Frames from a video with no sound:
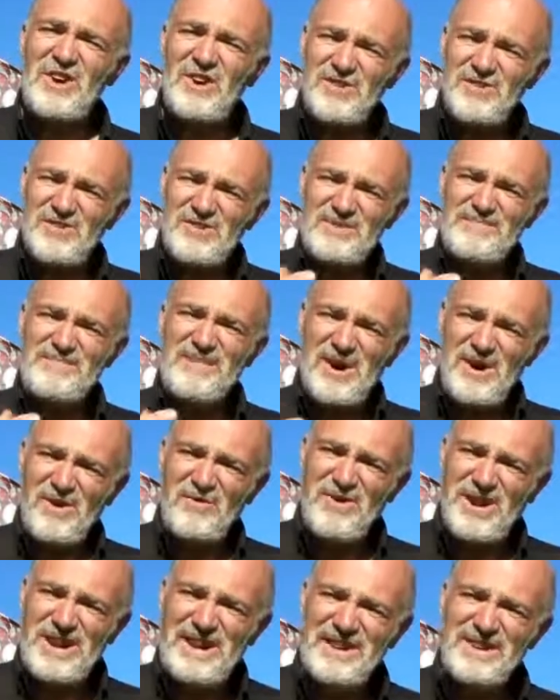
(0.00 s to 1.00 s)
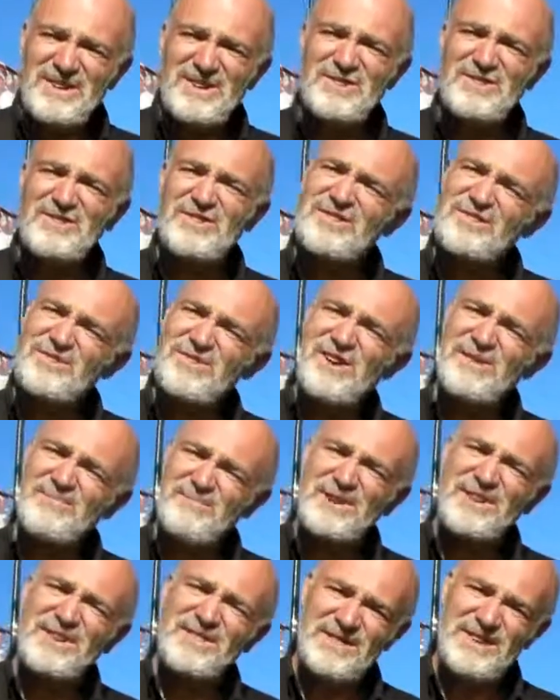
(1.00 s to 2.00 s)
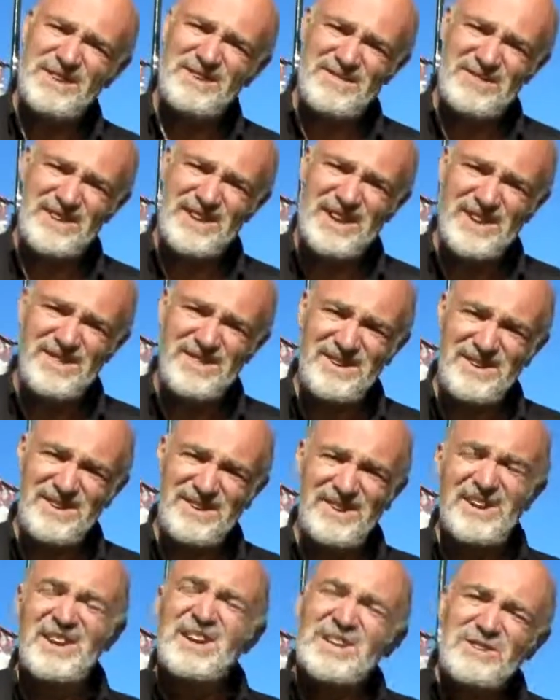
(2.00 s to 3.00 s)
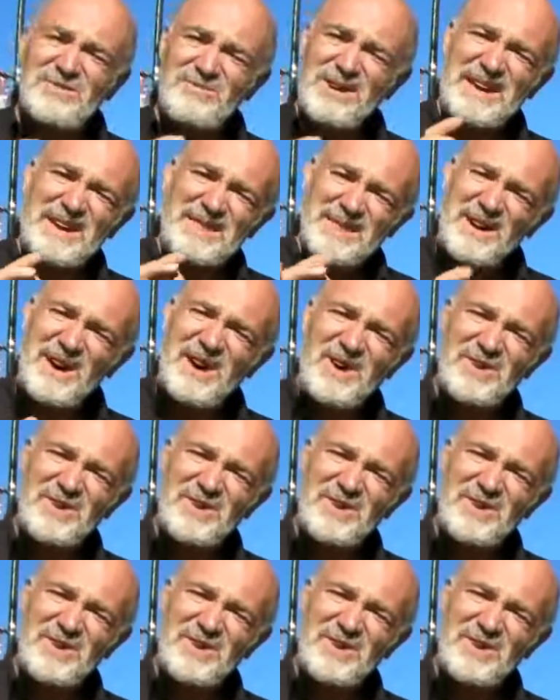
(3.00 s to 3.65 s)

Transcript: 100-mile radius to try and bring things together. So we get the